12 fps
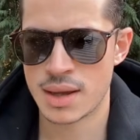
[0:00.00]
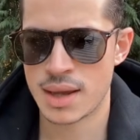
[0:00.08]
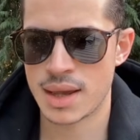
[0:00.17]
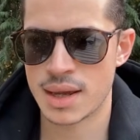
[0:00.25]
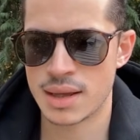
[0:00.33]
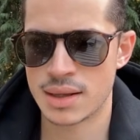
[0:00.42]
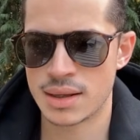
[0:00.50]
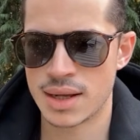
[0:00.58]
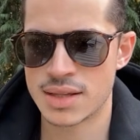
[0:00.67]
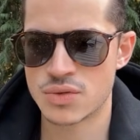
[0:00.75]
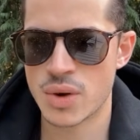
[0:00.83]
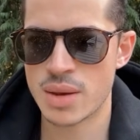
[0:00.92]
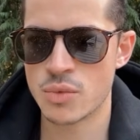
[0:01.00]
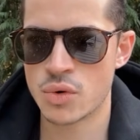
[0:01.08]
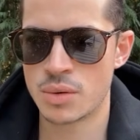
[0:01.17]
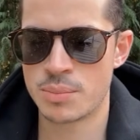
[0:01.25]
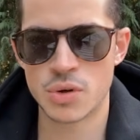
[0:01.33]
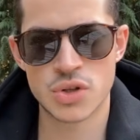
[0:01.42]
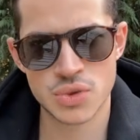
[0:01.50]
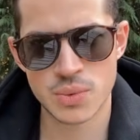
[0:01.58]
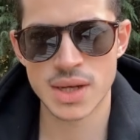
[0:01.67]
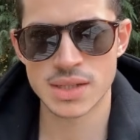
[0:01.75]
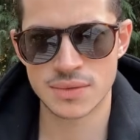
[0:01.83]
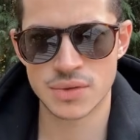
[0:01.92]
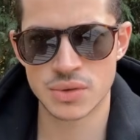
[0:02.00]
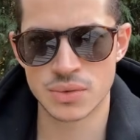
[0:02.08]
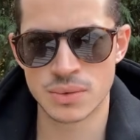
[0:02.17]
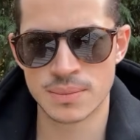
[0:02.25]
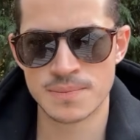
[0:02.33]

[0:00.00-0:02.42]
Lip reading: And it's way more persuasive too.